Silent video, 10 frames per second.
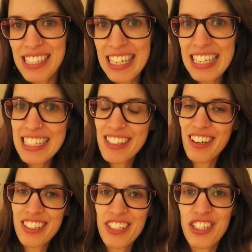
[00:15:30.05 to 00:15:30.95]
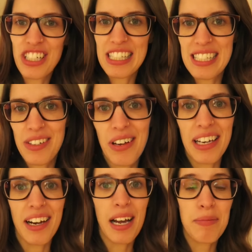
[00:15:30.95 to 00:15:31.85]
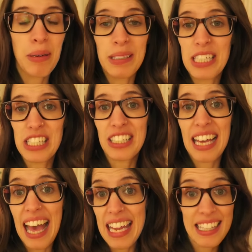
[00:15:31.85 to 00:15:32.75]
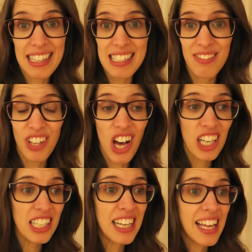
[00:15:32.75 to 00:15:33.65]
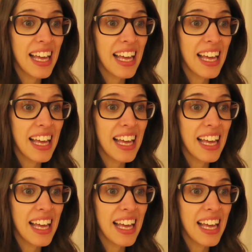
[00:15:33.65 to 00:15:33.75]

He's gone to jiu-jitsu and I'm probably just gonna edit this vlog,